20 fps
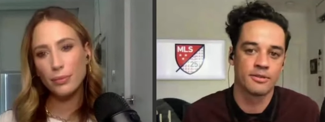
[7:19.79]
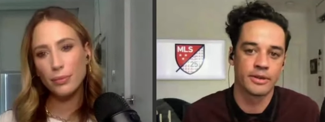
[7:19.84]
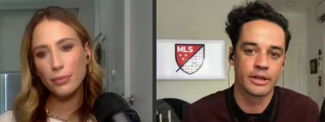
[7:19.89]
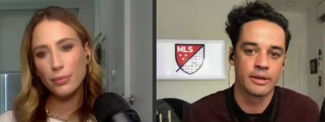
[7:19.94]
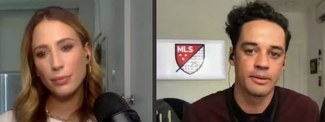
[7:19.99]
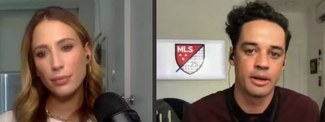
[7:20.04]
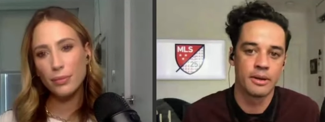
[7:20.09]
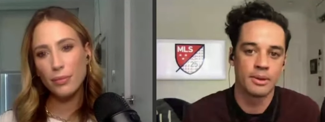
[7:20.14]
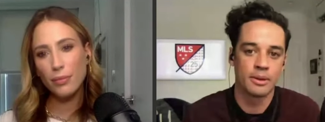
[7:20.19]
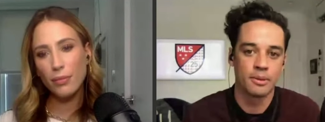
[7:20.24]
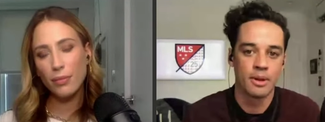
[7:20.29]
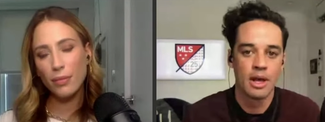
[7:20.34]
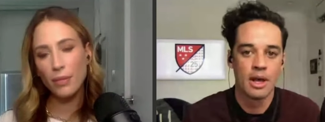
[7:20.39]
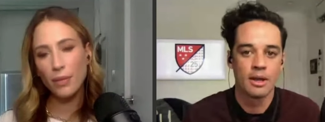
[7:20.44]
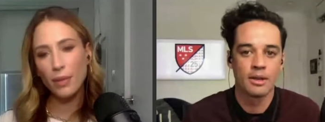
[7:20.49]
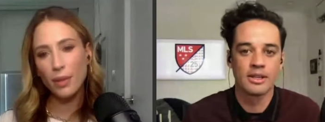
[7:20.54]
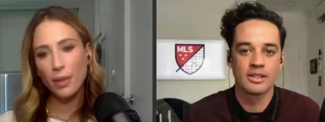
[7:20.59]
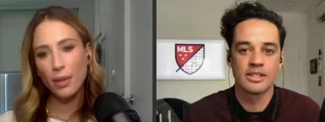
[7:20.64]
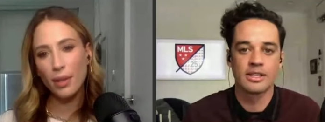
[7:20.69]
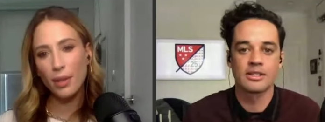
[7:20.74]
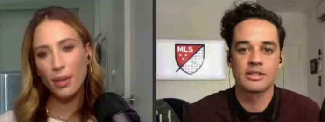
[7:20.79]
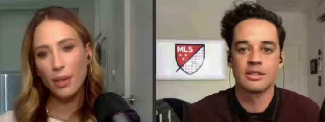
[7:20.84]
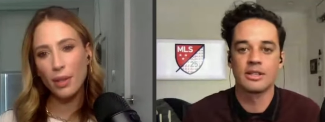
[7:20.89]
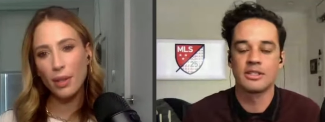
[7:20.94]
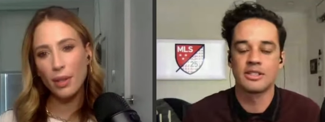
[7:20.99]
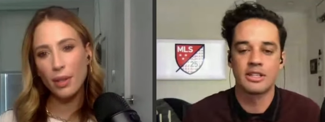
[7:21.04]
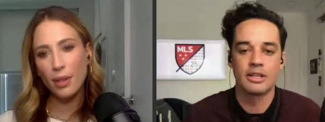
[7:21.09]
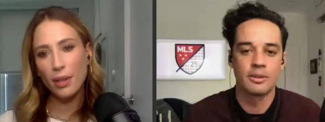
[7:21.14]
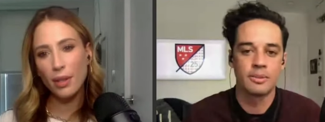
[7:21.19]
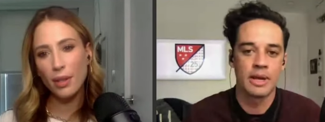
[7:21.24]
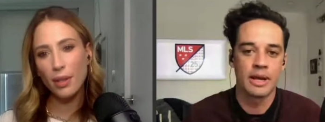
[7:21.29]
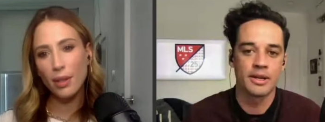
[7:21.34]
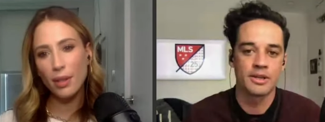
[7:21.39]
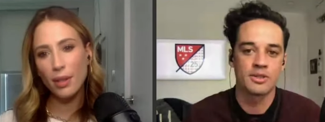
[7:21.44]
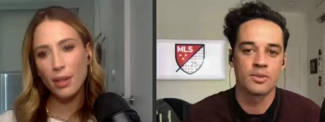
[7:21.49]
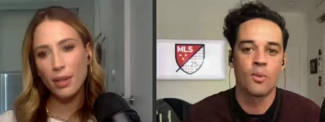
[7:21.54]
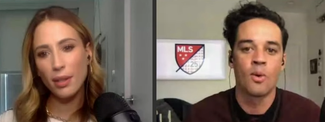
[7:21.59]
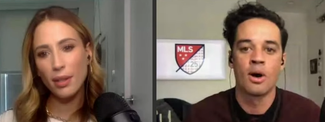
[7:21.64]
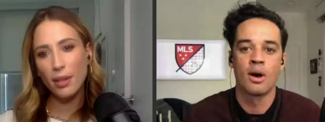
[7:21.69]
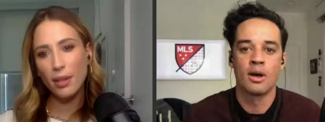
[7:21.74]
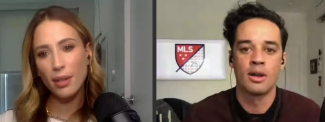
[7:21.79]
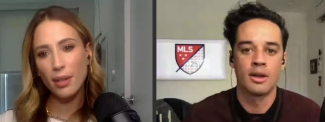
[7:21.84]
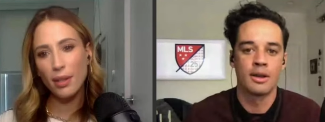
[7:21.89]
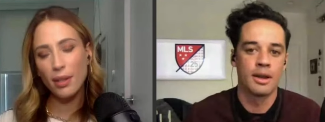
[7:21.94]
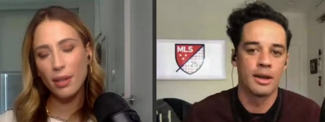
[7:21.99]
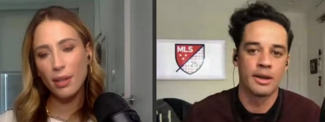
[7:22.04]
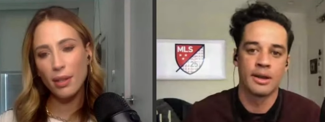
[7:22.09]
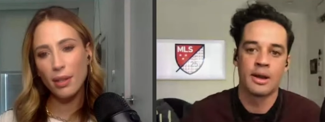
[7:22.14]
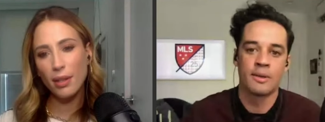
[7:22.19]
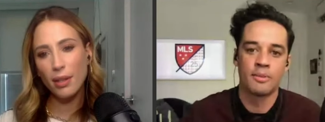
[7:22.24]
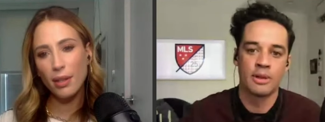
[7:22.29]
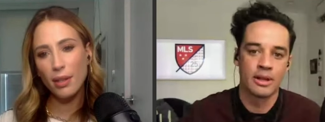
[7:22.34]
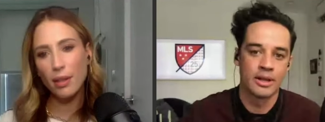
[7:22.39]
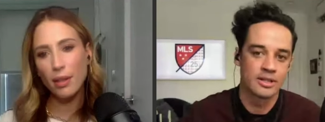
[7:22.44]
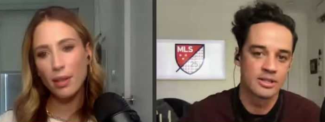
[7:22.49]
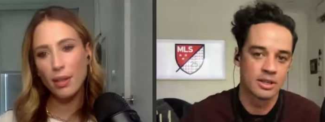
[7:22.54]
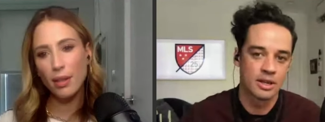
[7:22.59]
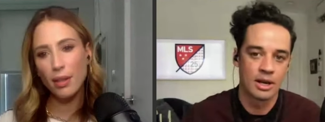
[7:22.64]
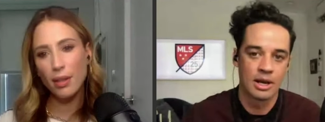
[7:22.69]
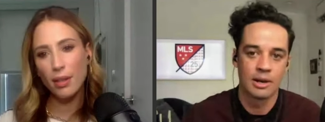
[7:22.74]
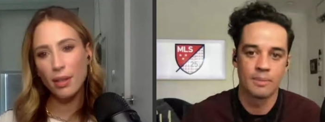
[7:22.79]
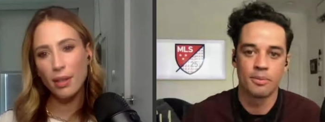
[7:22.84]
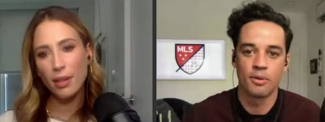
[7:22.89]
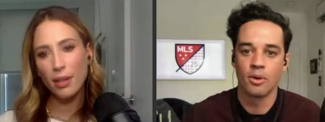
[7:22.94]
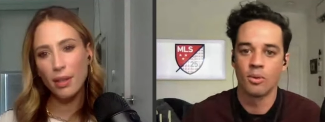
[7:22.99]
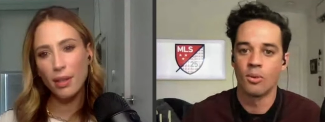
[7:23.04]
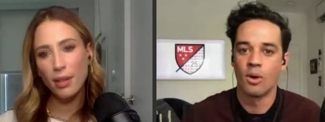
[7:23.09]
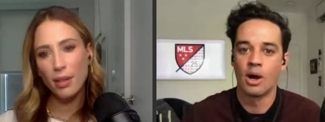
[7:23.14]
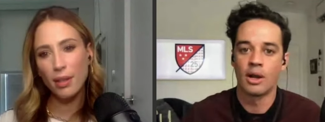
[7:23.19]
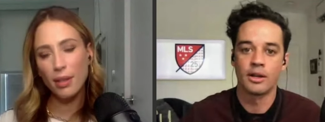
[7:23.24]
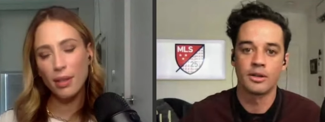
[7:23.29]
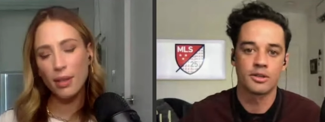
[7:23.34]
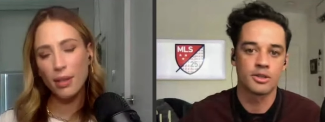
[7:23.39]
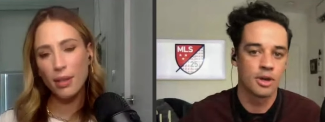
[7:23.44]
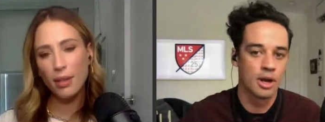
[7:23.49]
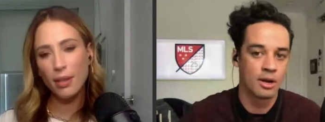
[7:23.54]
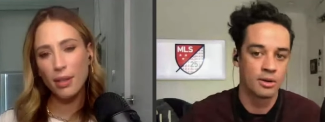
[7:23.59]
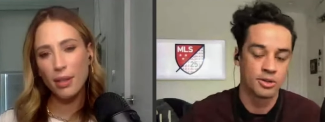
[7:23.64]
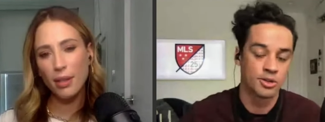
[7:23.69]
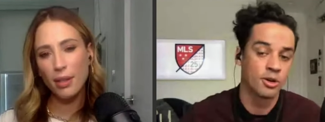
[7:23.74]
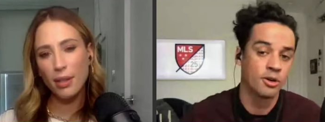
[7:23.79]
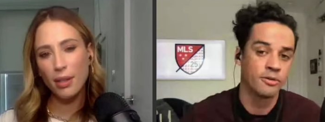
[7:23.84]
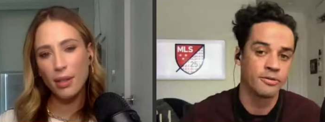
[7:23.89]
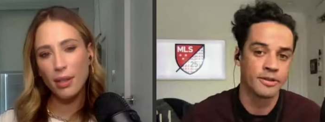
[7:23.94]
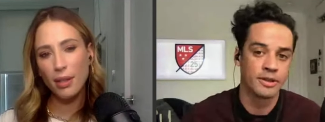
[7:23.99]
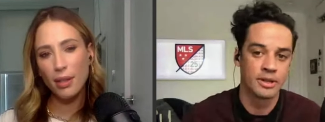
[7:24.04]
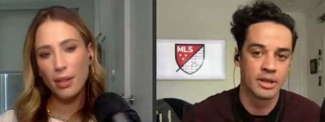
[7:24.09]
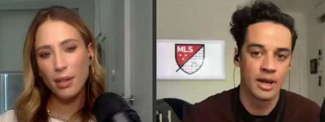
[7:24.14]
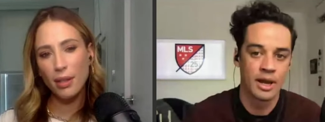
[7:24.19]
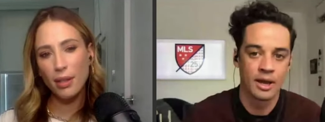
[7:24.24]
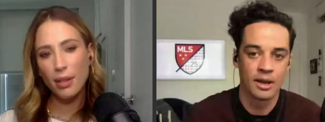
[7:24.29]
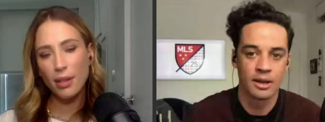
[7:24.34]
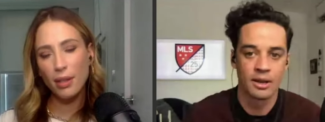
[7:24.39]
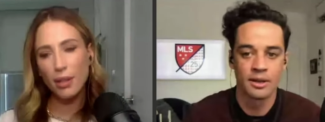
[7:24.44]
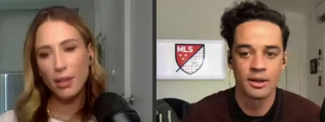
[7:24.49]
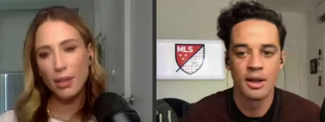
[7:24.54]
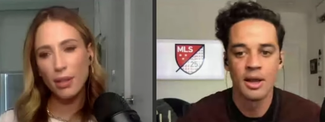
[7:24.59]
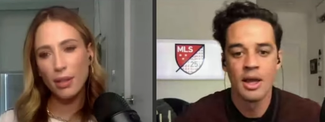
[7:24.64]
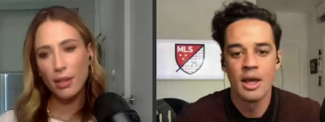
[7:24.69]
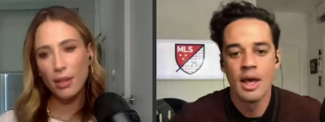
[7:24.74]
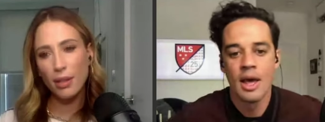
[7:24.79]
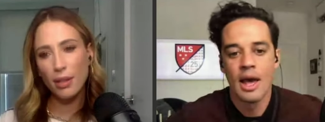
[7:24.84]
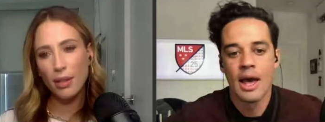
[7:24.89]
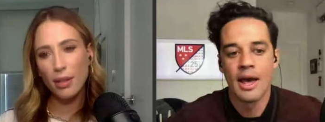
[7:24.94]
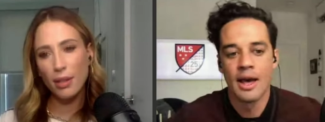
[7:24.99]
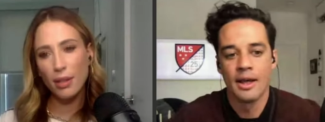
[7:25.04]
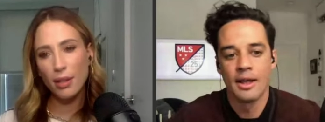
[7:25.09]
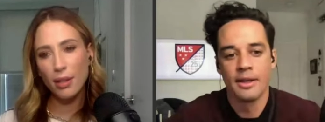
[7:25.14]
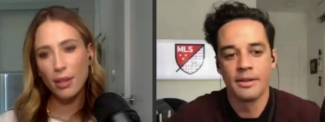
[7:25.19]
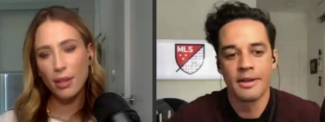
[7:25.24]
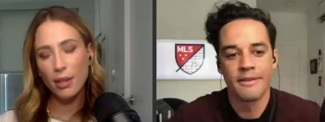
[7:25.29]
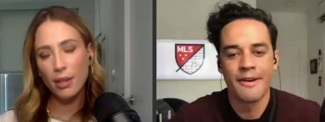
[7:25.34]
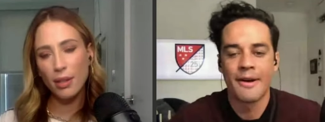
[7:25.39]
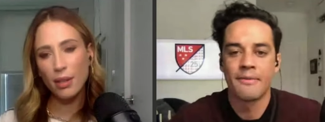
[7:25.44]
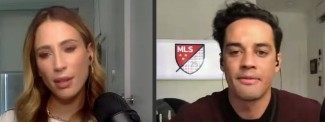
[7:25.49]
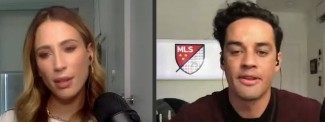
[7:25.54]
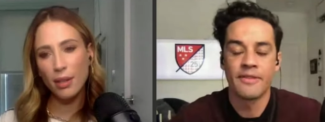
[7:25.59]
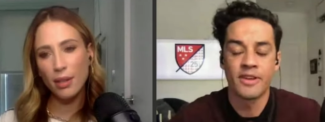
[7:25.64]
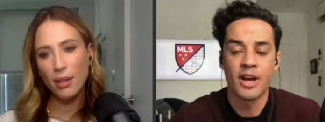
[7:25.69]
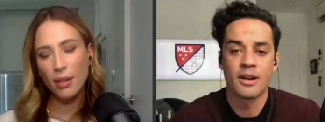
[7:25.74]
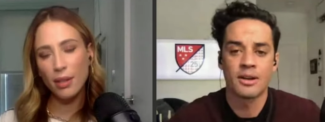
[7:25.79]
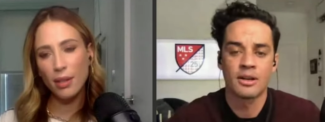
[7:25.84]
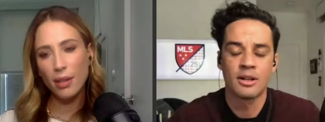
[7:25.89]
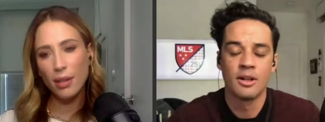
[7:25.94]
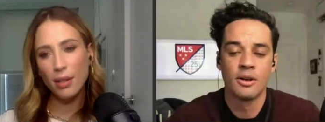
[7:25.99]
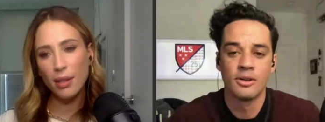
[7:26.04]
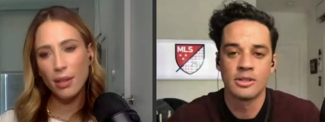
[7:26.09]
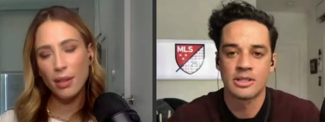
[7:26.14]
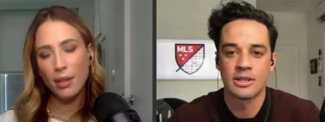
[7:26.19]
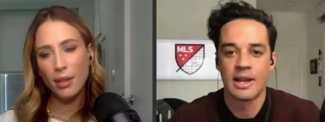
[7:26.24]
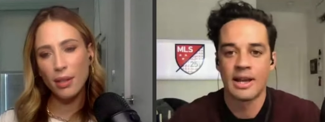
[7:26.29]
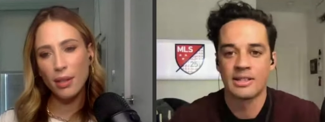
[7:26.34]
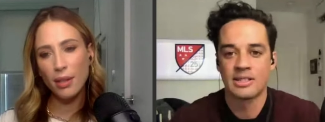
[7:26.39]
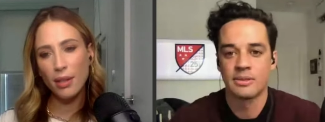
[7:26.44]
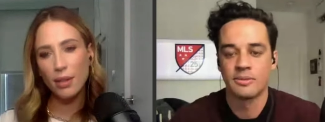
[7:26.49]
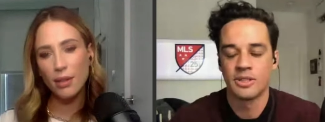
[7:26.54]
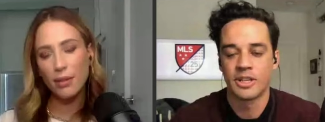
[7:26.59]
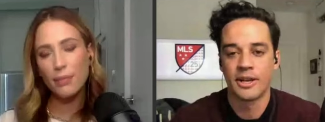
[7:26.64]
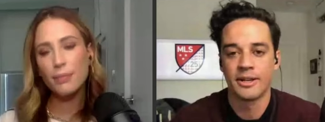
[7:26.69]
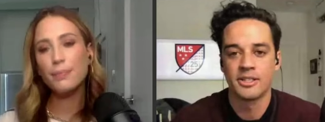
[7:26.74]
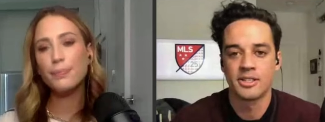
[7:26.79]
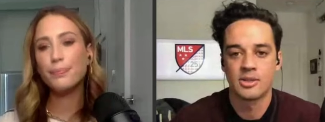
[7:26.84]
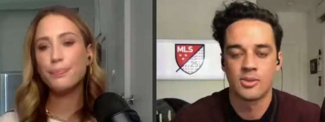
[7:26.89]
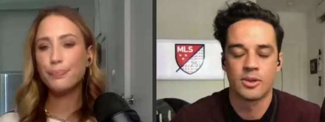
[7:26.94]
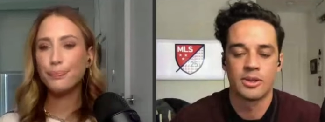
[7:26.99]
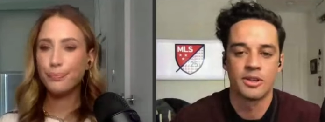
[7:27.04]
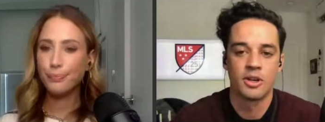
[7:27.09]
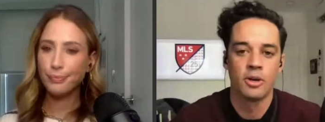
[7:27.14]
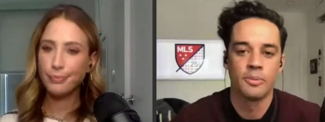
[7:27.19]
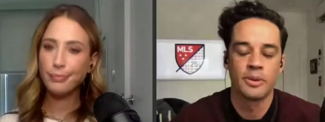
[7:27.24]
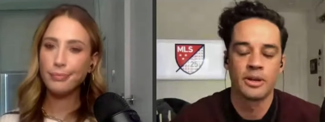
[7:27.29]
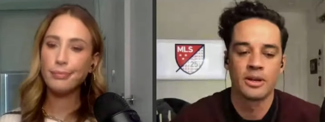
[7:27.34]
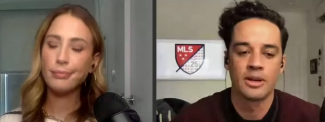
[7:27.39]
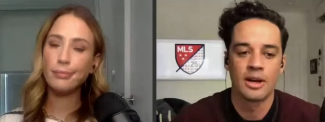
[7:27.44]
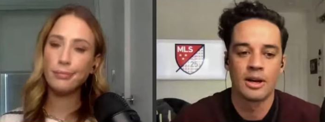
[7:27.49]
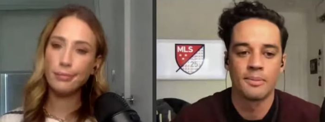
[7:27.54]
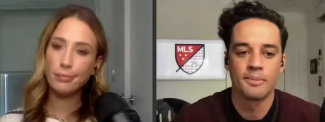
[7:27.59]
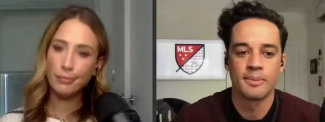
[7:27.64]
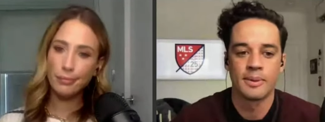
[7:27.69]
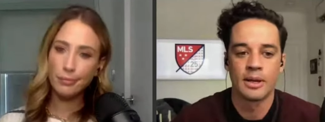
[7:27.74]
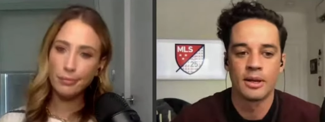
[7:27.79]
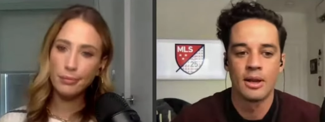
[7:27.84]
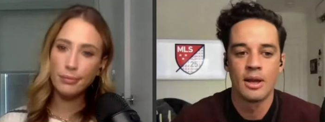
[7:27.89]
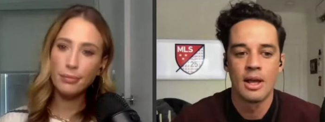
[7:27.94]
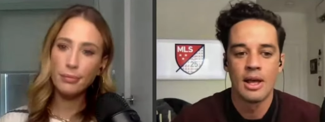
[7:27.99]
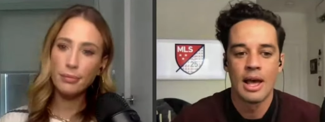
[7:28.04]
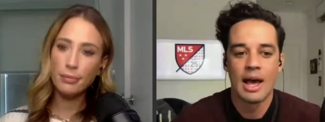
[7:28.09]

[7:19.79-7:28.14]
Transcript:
Speaker 1: I, I mean, this isn't a team that has won an MLS Cup or won a, a trophy yet, and, and, they've had they've gotten close and had some chances with the Open Cup. But